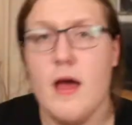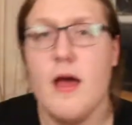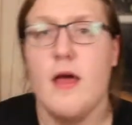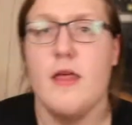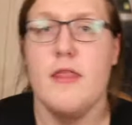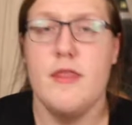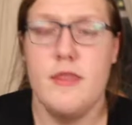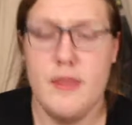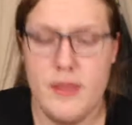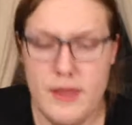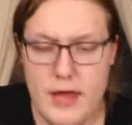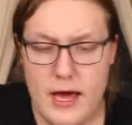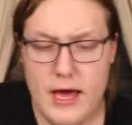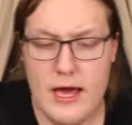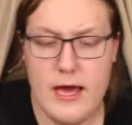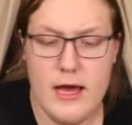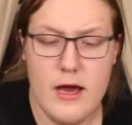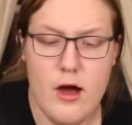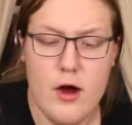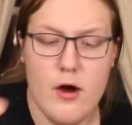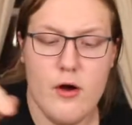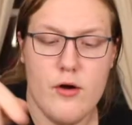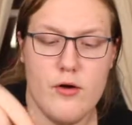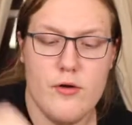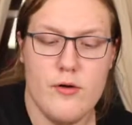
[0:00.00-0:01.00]

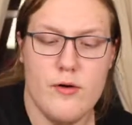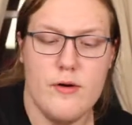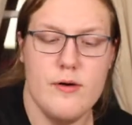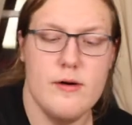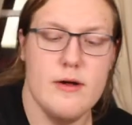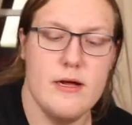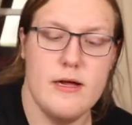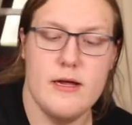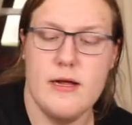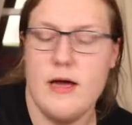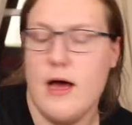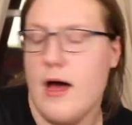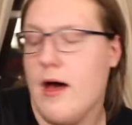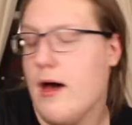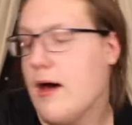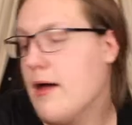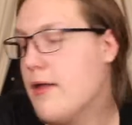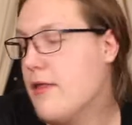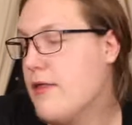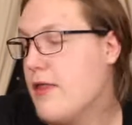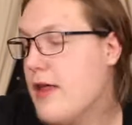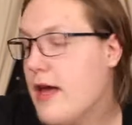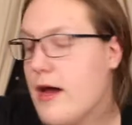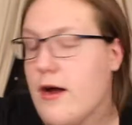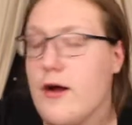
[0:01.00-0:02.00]
they are going
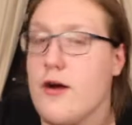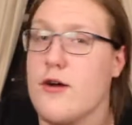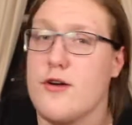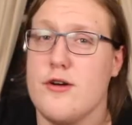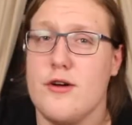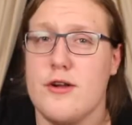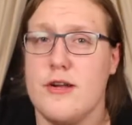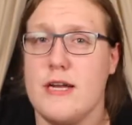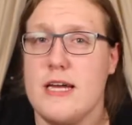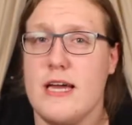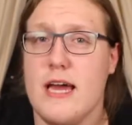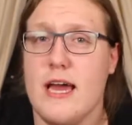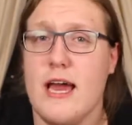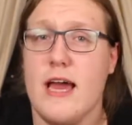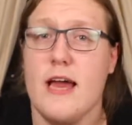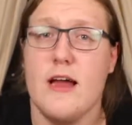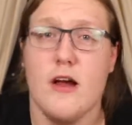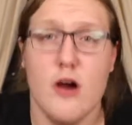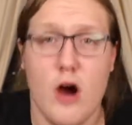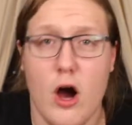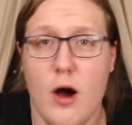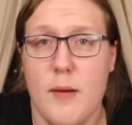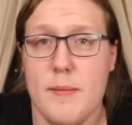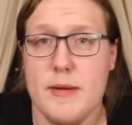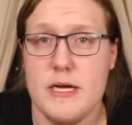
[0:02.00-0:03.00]
to get a
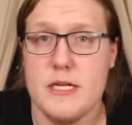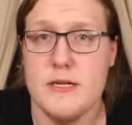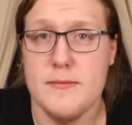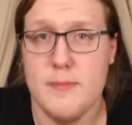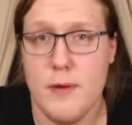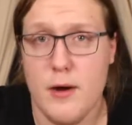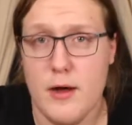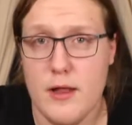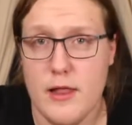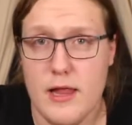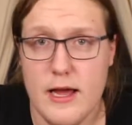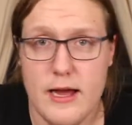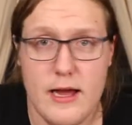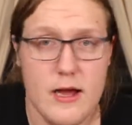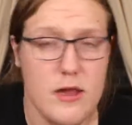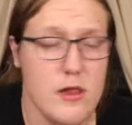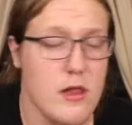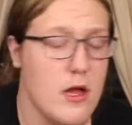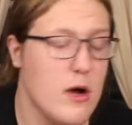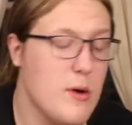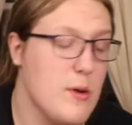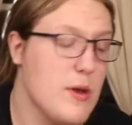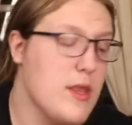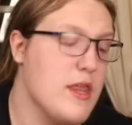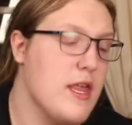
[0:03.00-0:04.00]
comic spotlight.
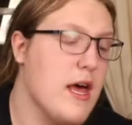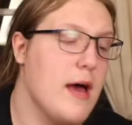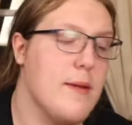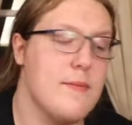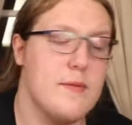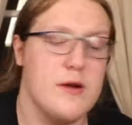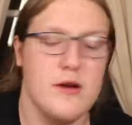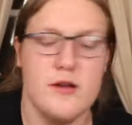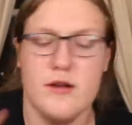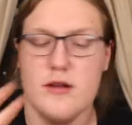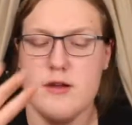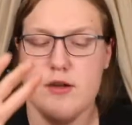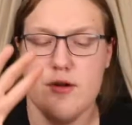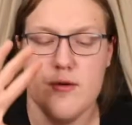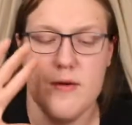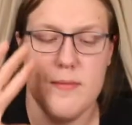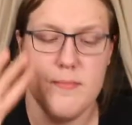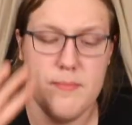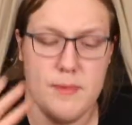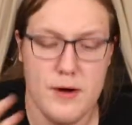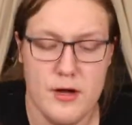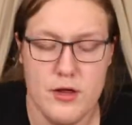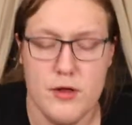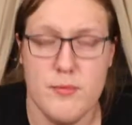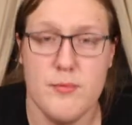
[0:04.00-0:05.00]
Along with that, I'm going to do a
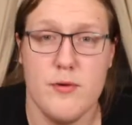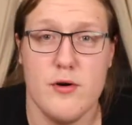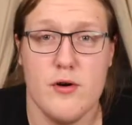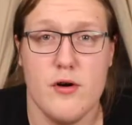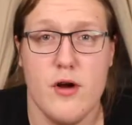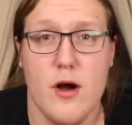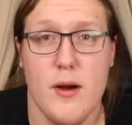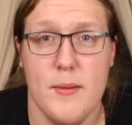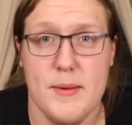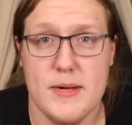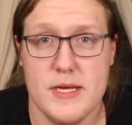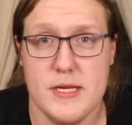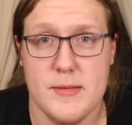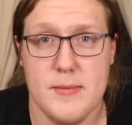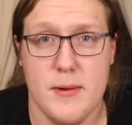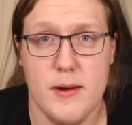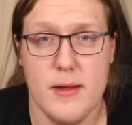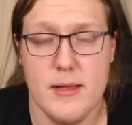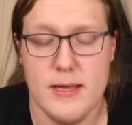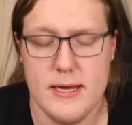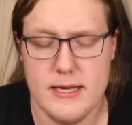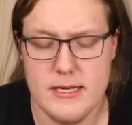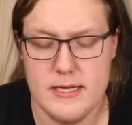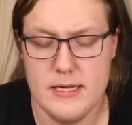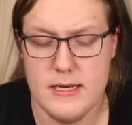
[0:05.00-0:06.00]
bunch more comic
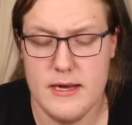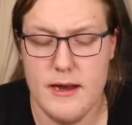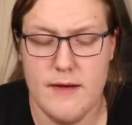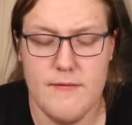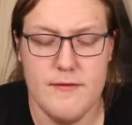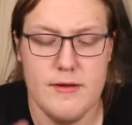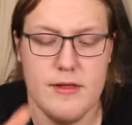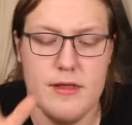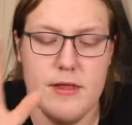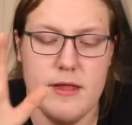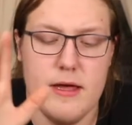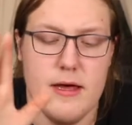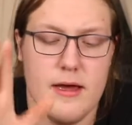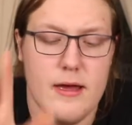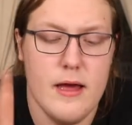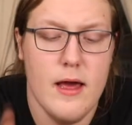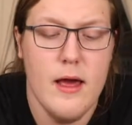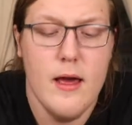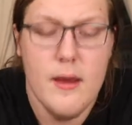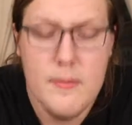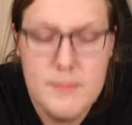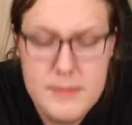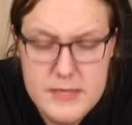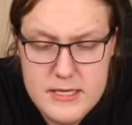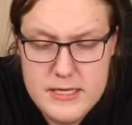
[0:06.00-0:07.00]
spotlights and everything.
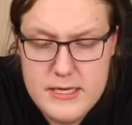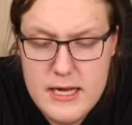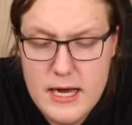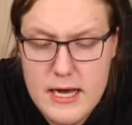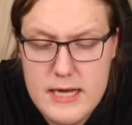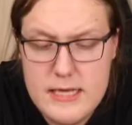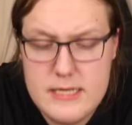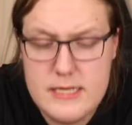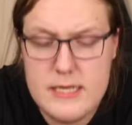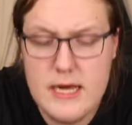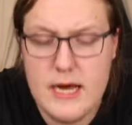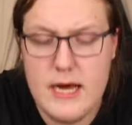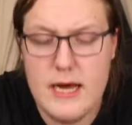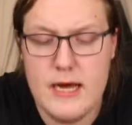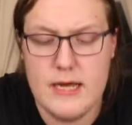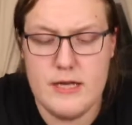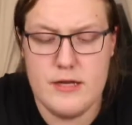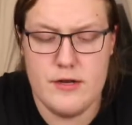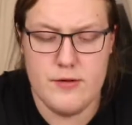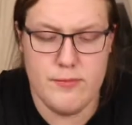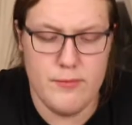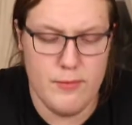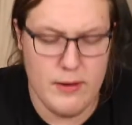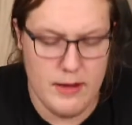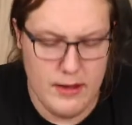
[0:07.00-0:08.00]
Besides that
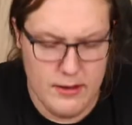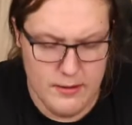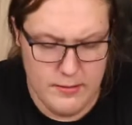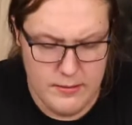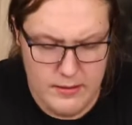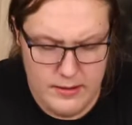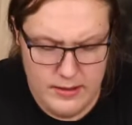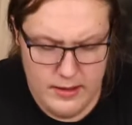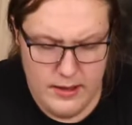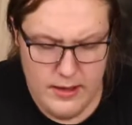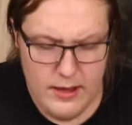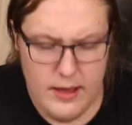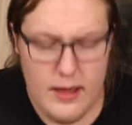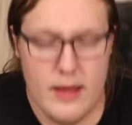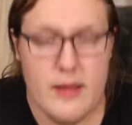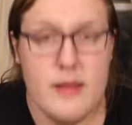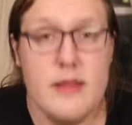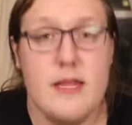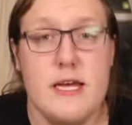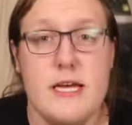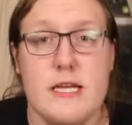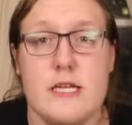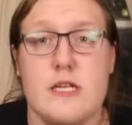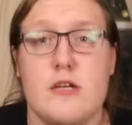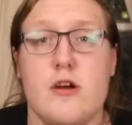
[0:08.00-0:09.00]
as well,
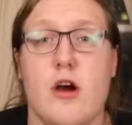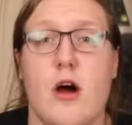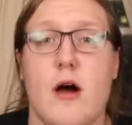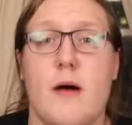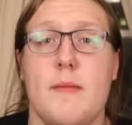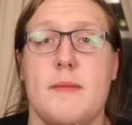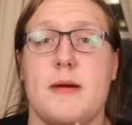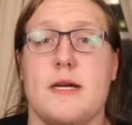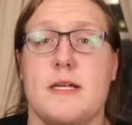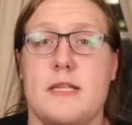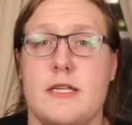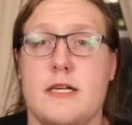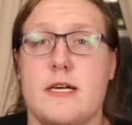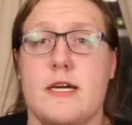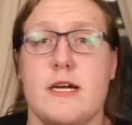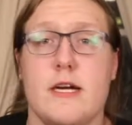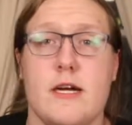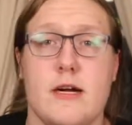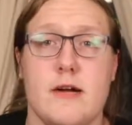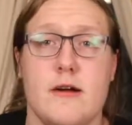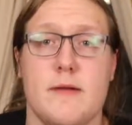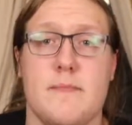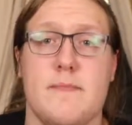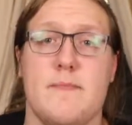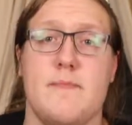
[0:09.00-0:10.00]
these comics
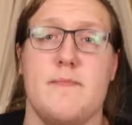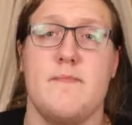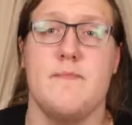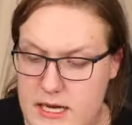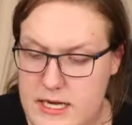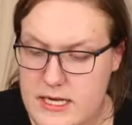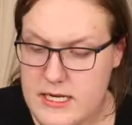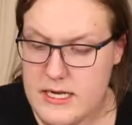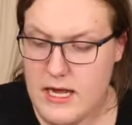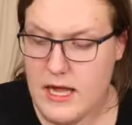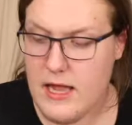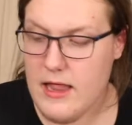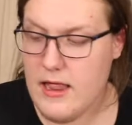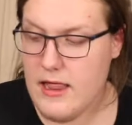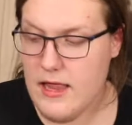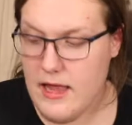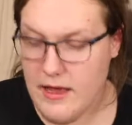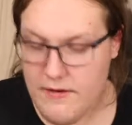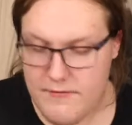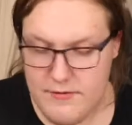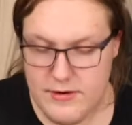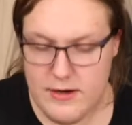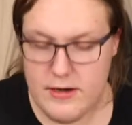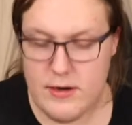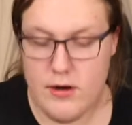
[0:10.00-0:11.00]
here, these
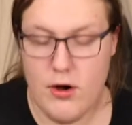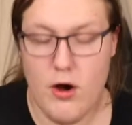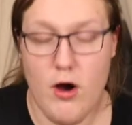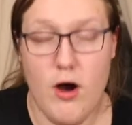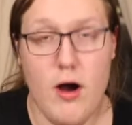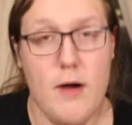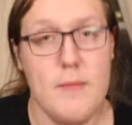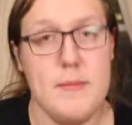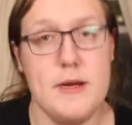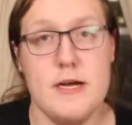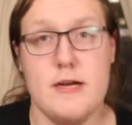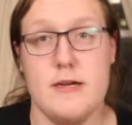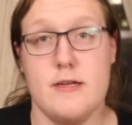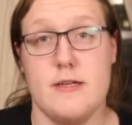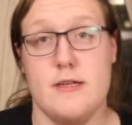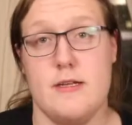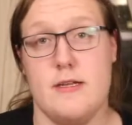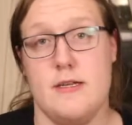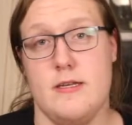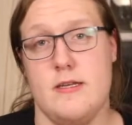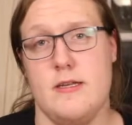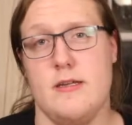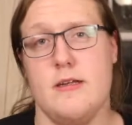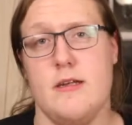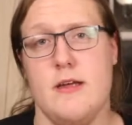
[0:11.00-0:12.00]
11
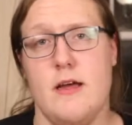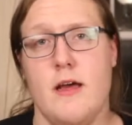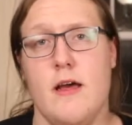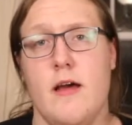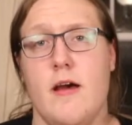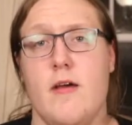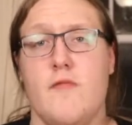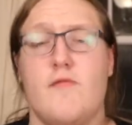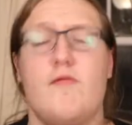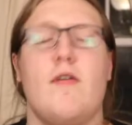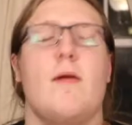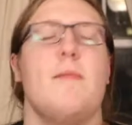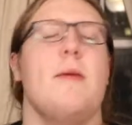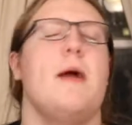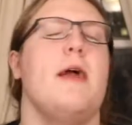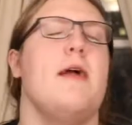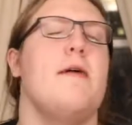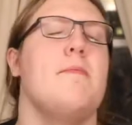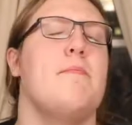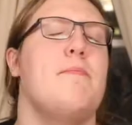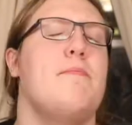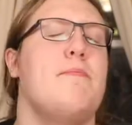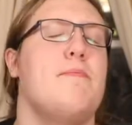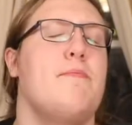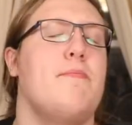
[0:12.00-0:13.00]
comics from
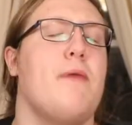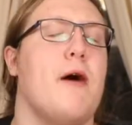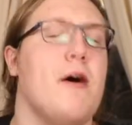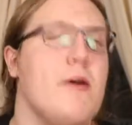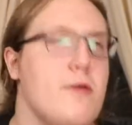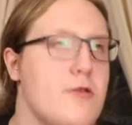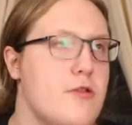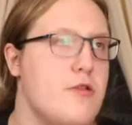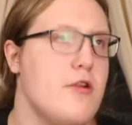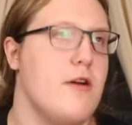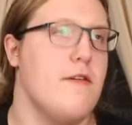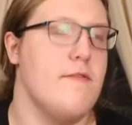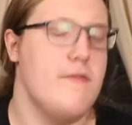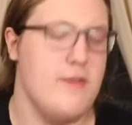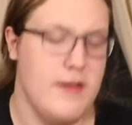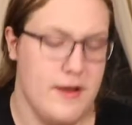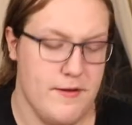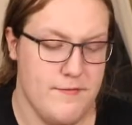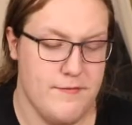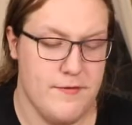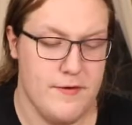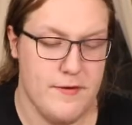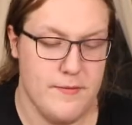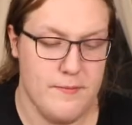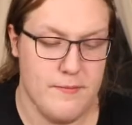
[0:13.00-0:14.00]
a bunch of
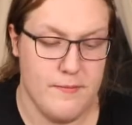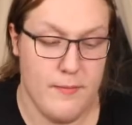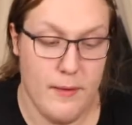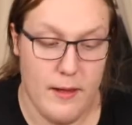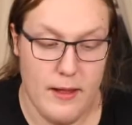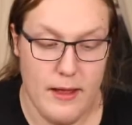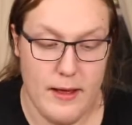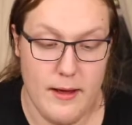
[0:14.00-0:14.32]
different